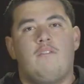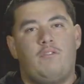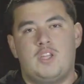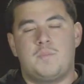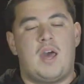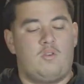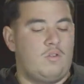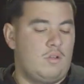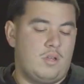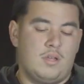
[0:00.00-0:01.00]
for this paddle.
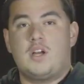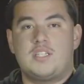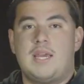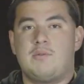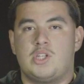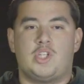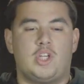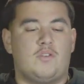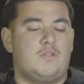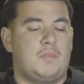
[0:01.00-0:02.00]
Same as the
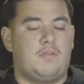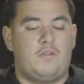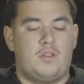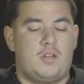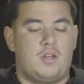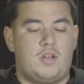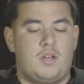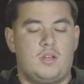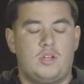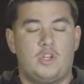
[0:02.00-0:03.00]
serves, but for the
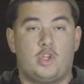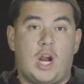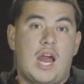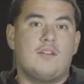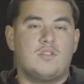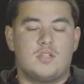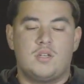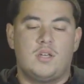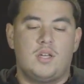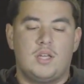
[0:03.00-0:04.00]
drives,
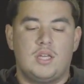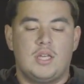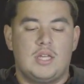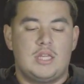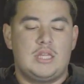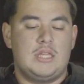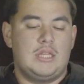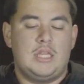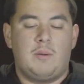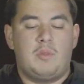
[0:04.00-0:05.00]

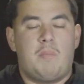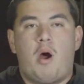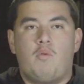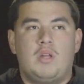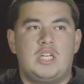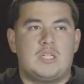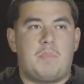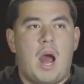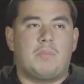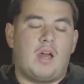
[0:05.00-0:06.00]
the ball really just
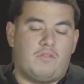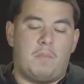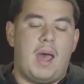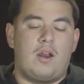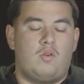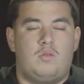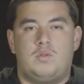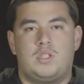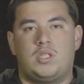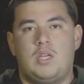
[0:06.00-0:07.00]
popped off the paddle. It
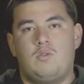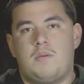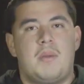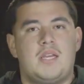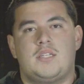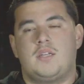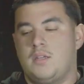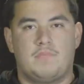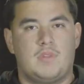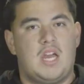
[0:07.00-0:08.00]
was amazing.
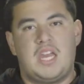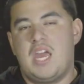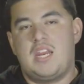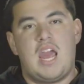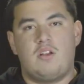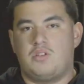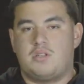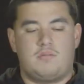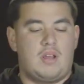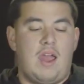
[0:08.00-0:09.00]
Again, yeah, it
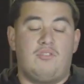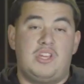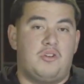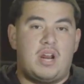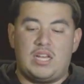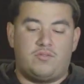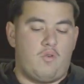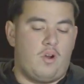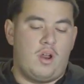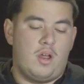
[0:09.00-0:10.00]
was everything you can ask
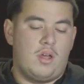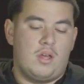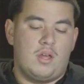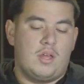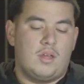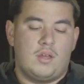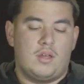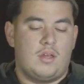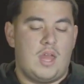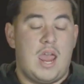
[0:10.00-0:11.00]
for
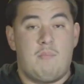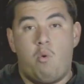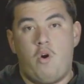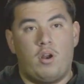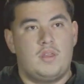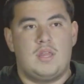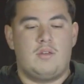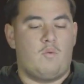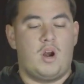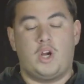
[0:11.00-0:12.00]
and more than
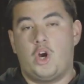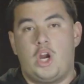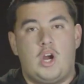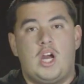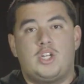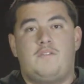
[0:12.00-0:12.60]
the current